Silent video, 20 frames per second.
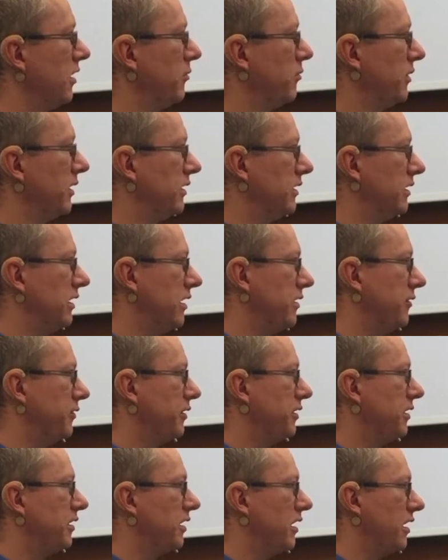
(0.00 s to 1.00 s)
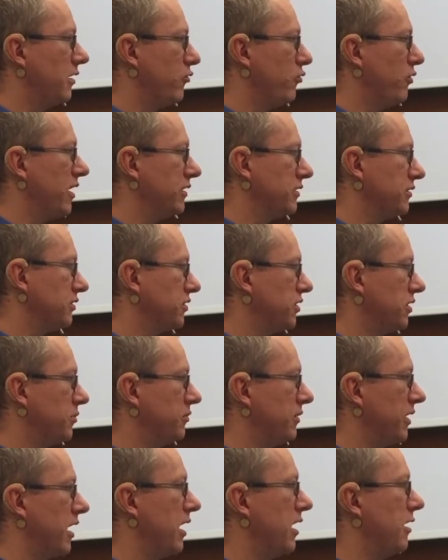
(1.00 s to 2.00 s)
but leave one
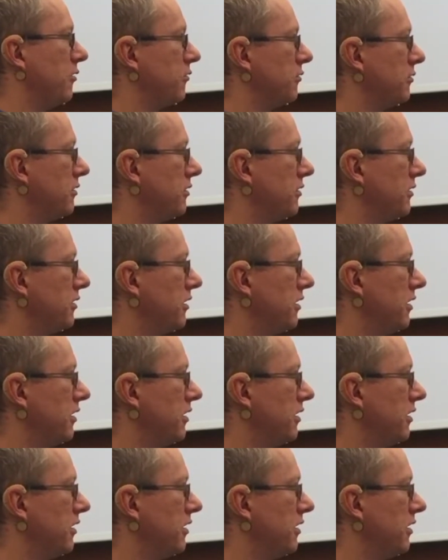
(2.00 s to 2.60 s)
script out,